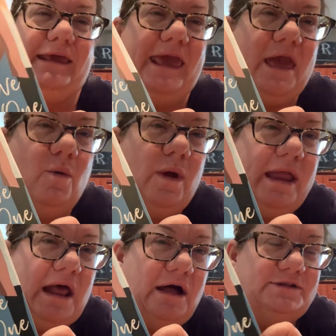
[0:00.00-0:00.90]
Can't
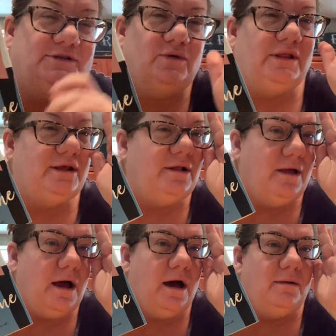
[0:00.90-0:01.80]
wait. I'll do a
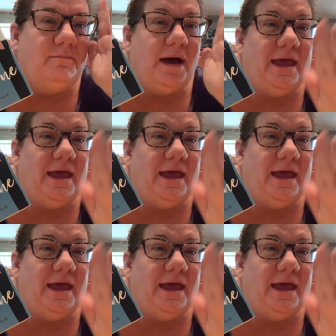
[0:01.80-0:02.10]
little, um,